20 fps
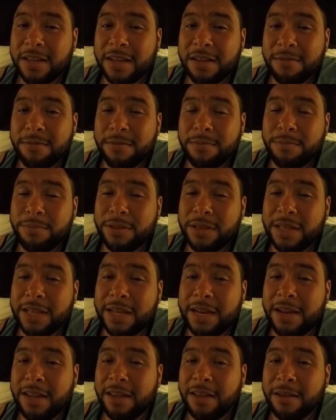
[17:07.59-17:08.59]
they have
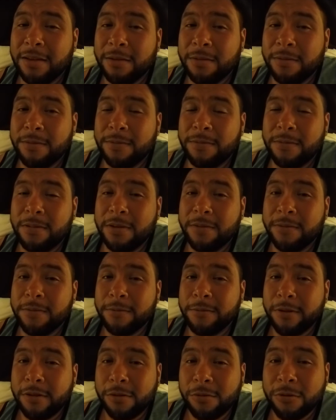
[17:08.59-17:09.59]
plenty of
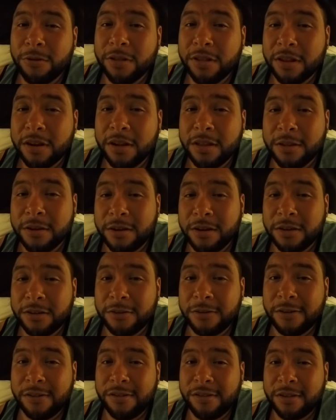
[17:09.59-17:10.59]
different resorts in other
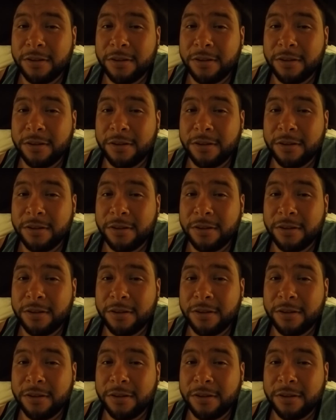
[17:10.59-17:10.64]
countries,